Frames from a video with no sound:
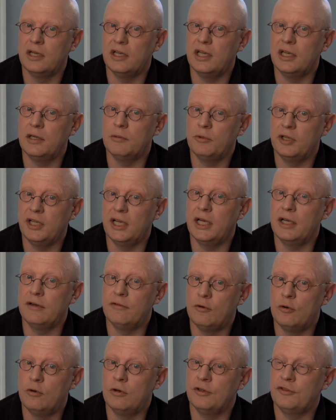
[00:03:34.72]
And we
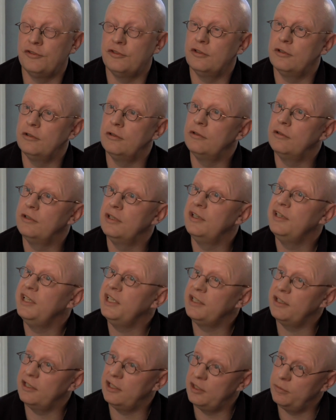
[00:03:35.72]
have also the
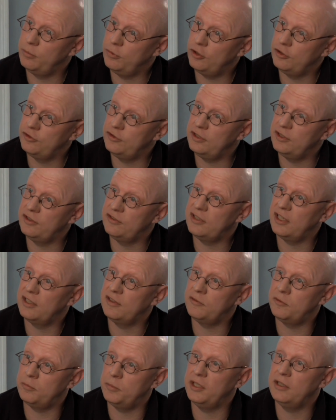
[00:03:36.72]
nickel deposits
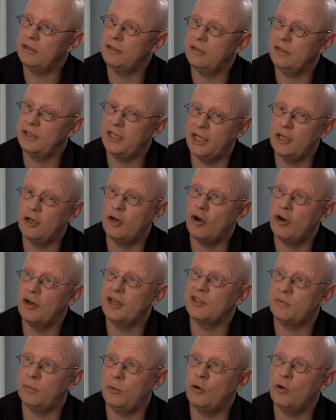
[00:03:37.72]
they are
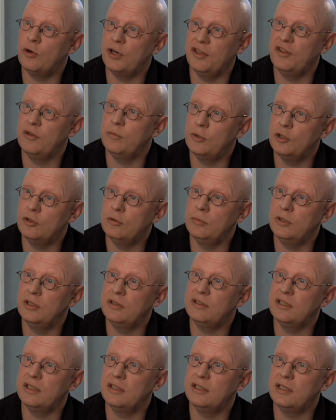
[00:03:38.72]
explored at the
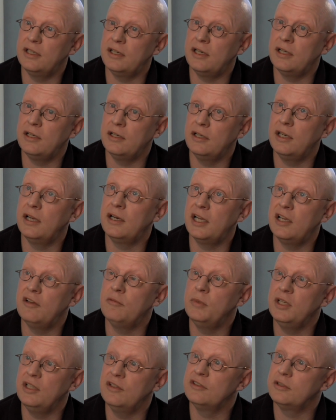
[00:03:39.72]
moment, and there
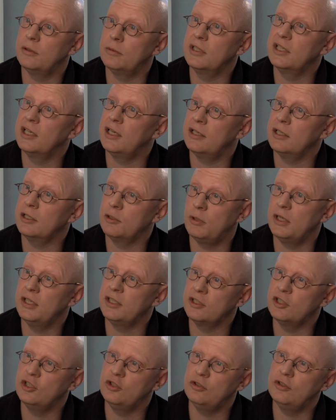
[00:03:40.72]
have been some
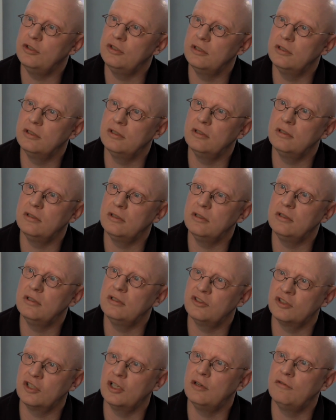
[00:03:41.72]
quite good
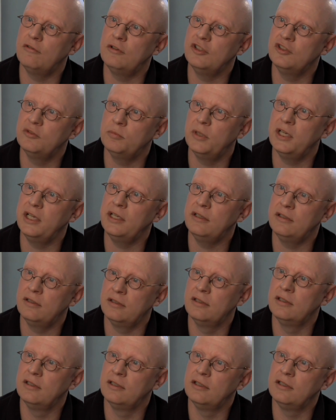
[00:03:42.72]
discoveries made
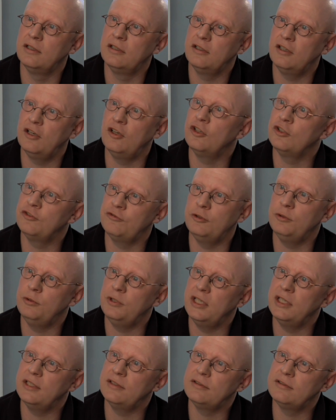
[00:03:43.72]
the last few
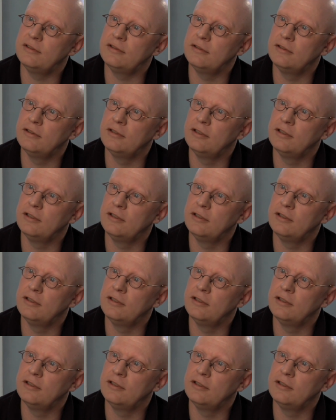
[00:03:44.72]
years.